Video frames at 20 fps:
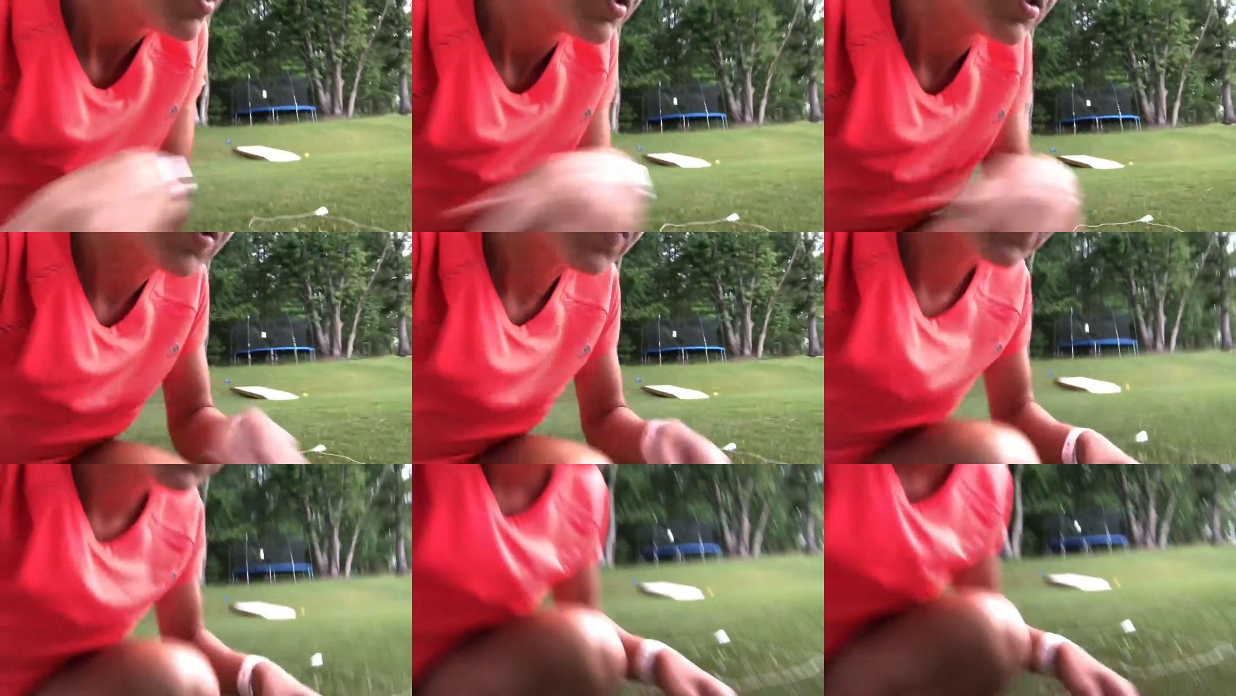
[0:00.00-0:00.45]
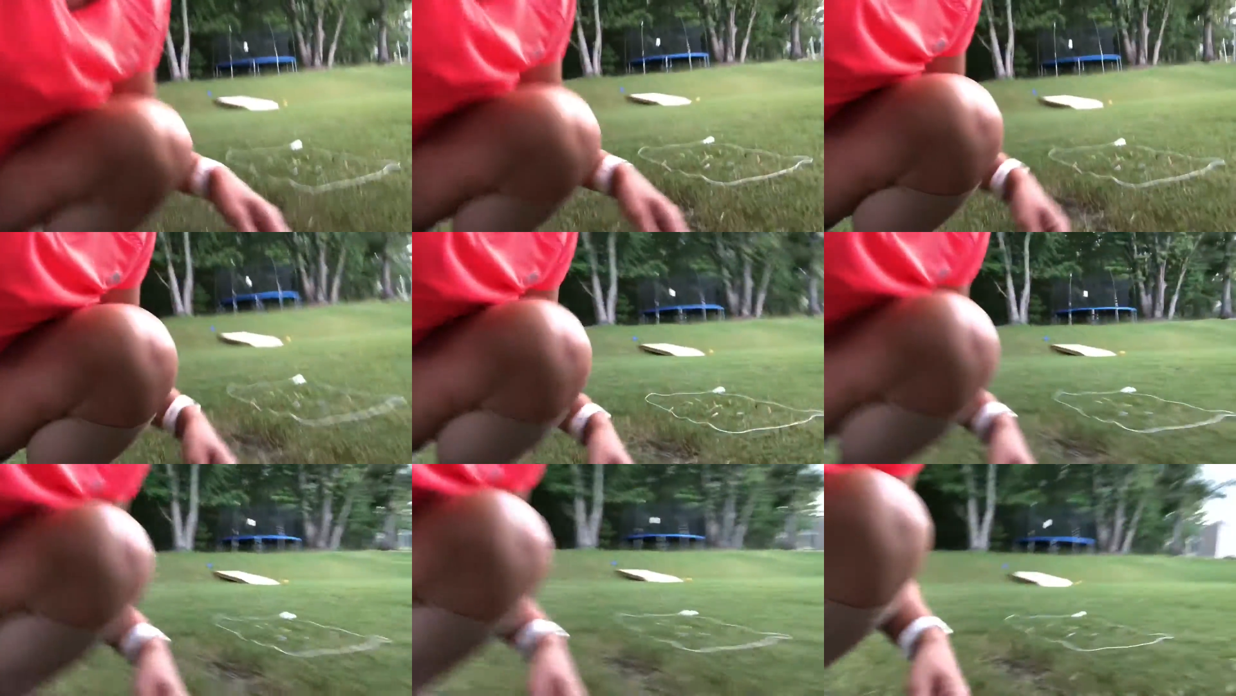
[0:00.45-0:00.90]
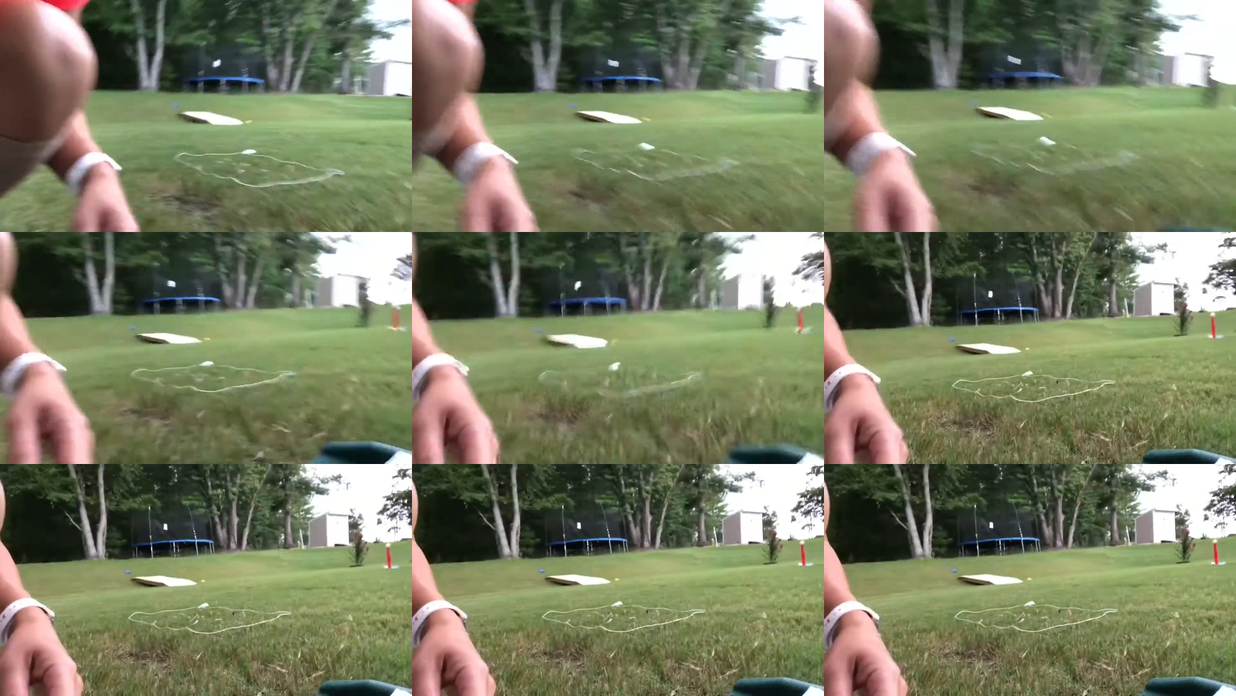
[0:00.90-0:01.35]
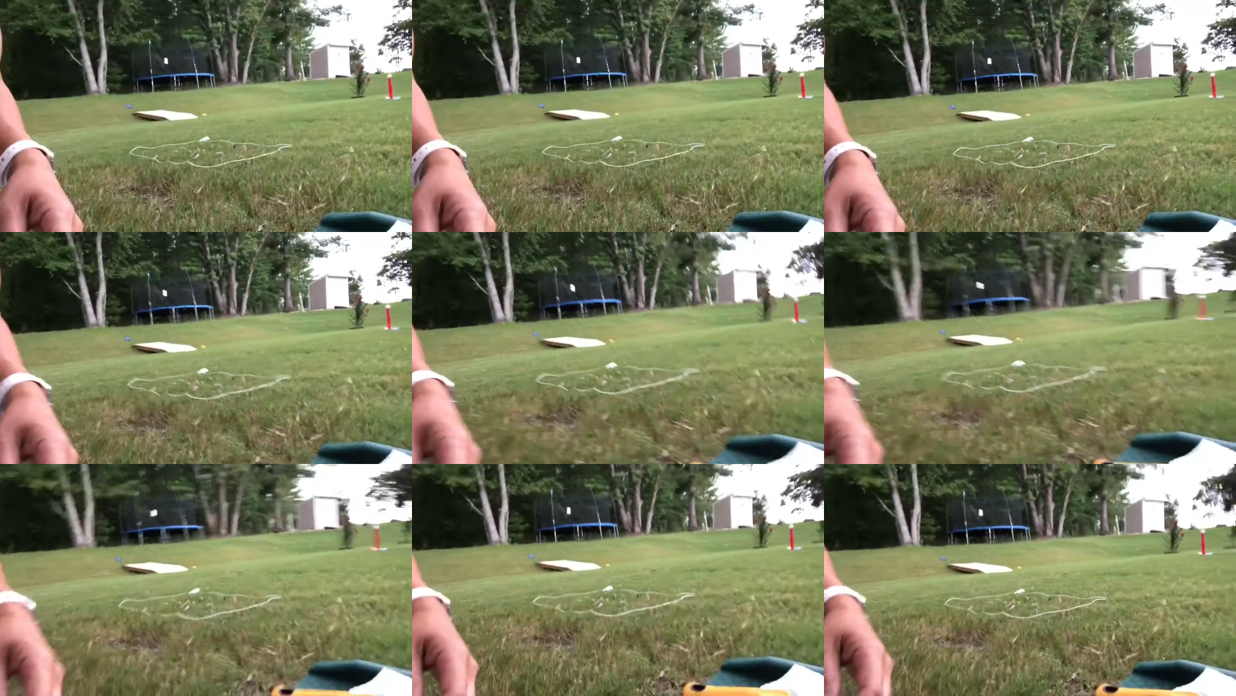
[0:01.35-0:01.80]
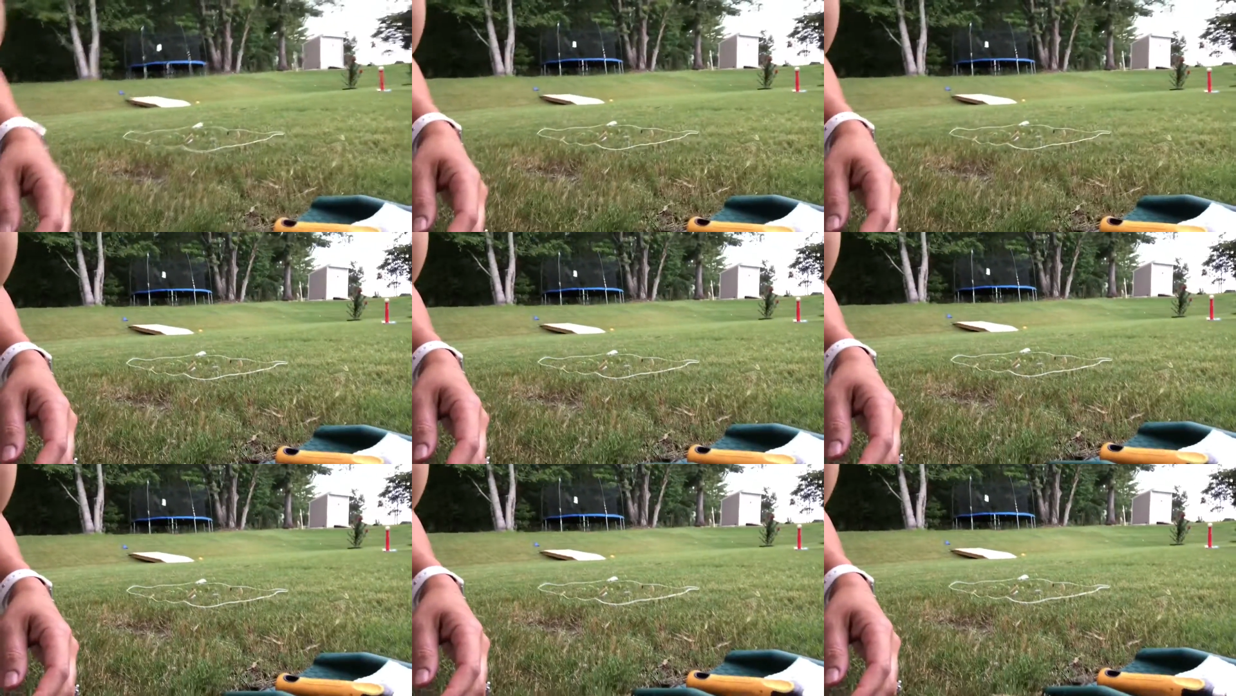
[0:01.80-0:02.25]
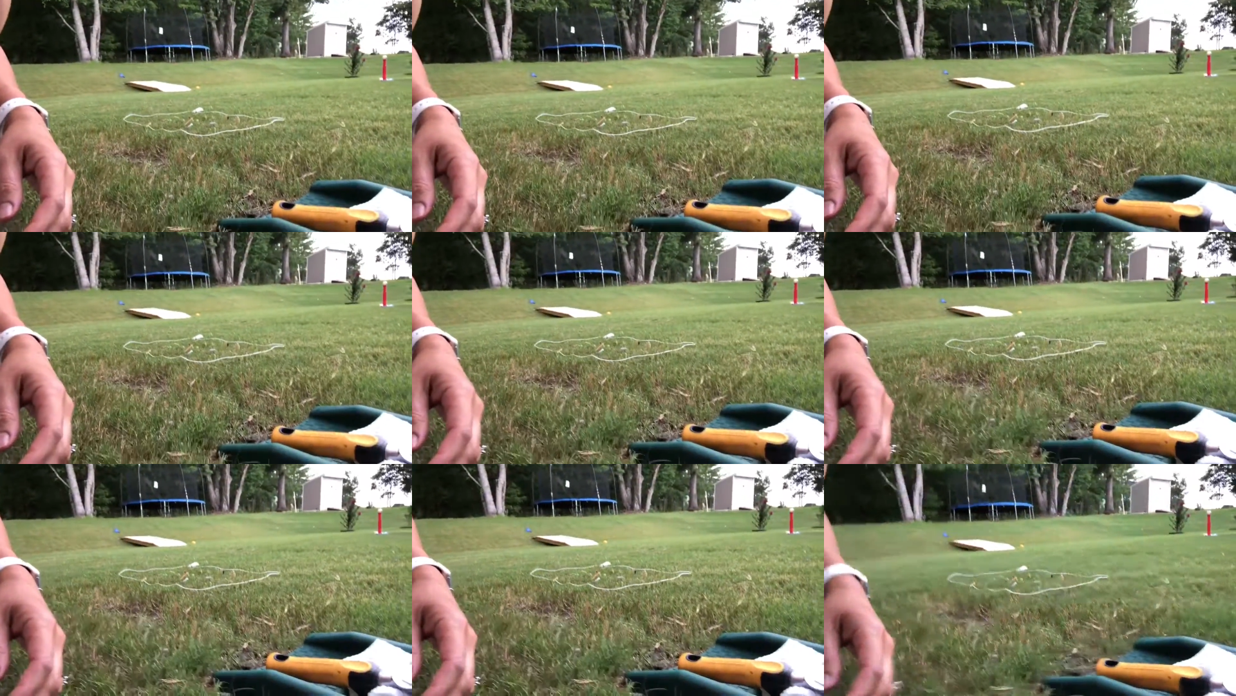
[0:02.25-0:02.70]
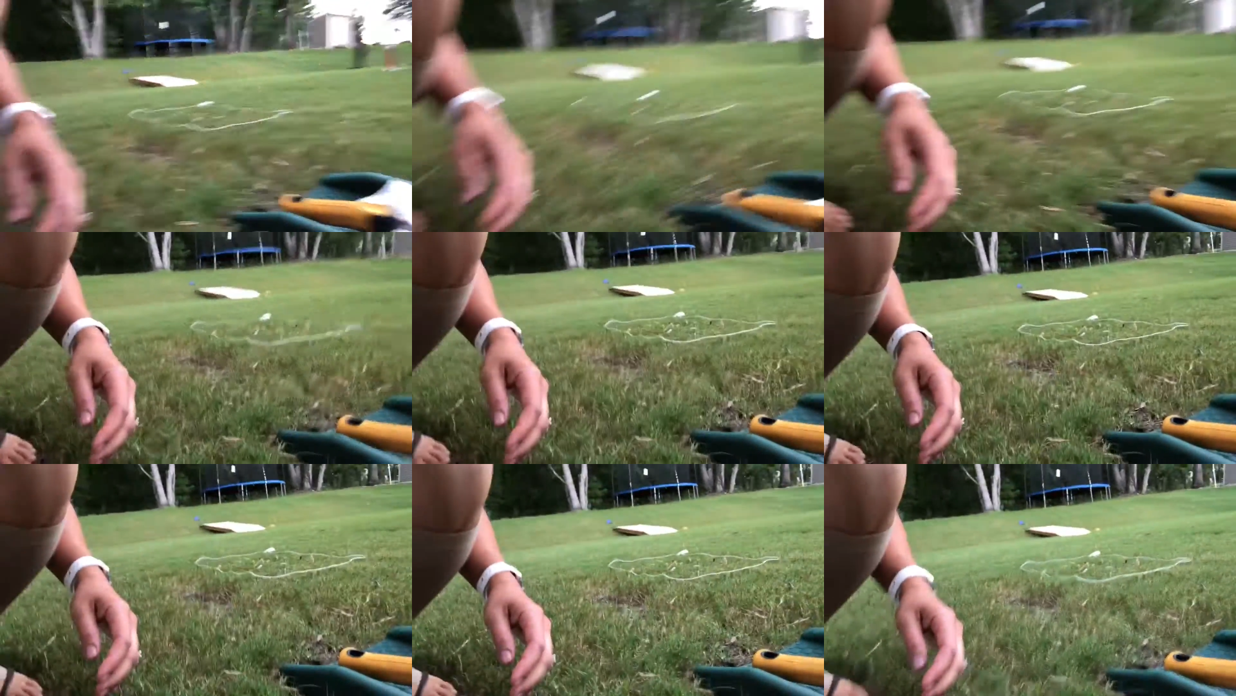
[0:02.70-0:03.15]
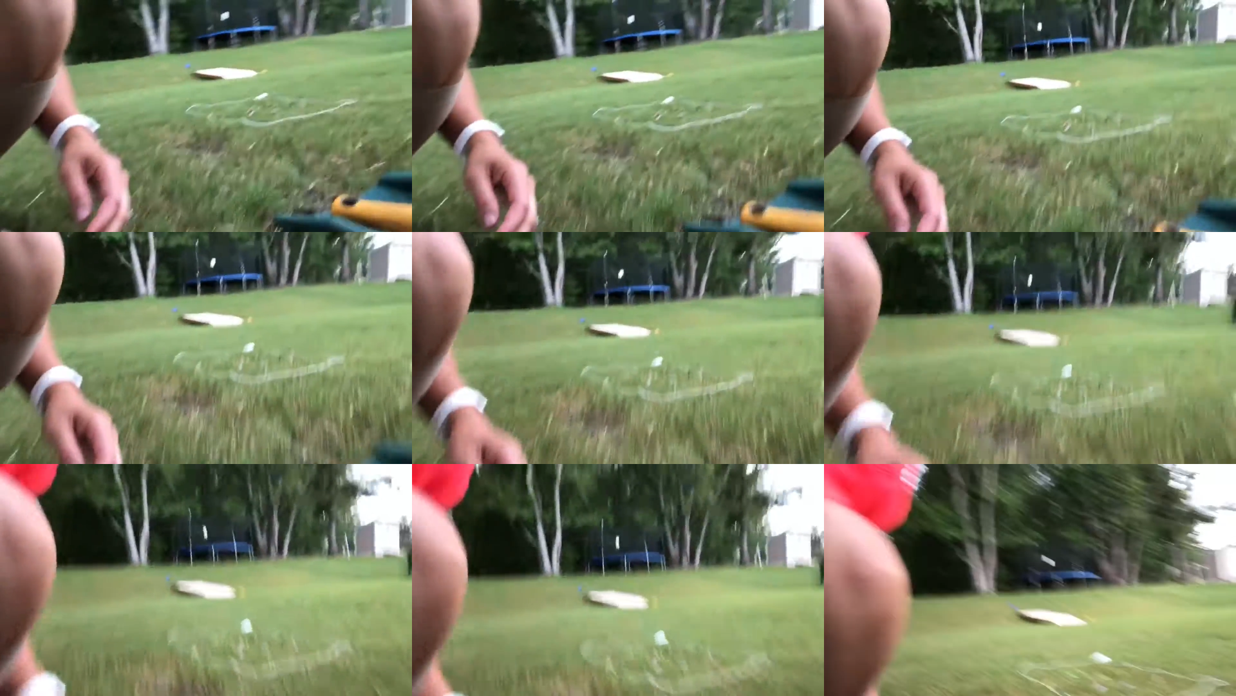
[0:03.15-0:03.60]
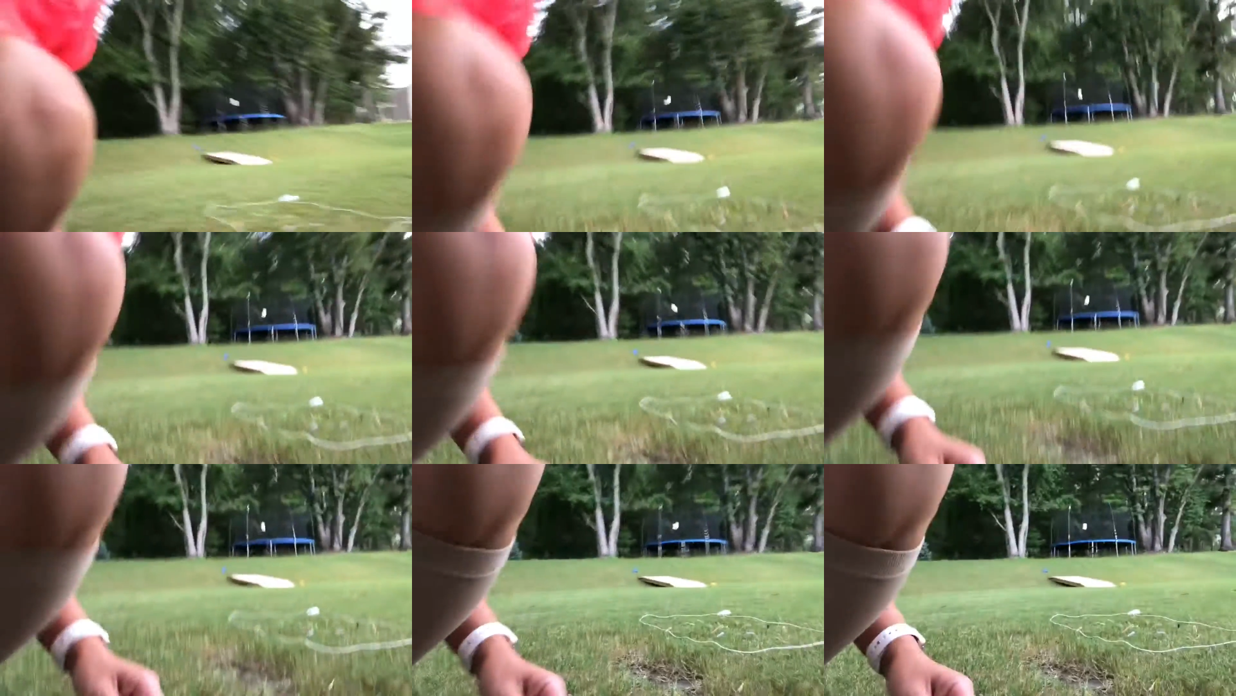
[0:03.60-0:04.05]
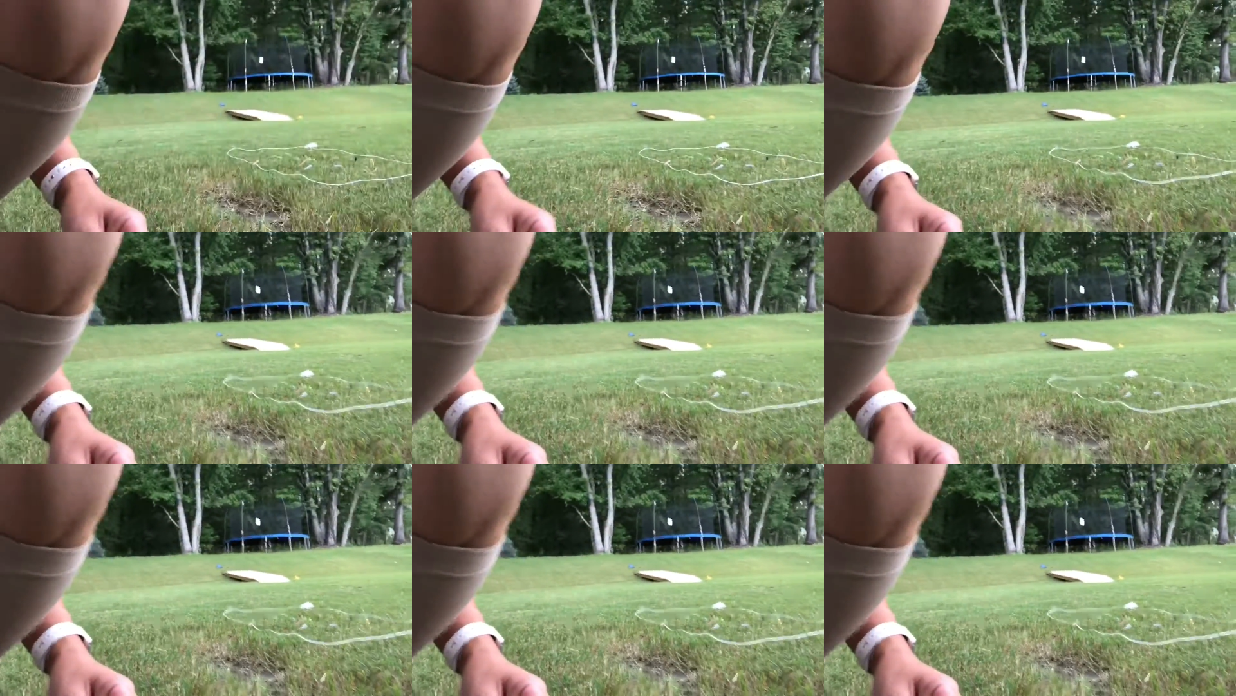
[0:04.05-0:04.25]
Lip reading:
No face is visible, so there are no lips to read.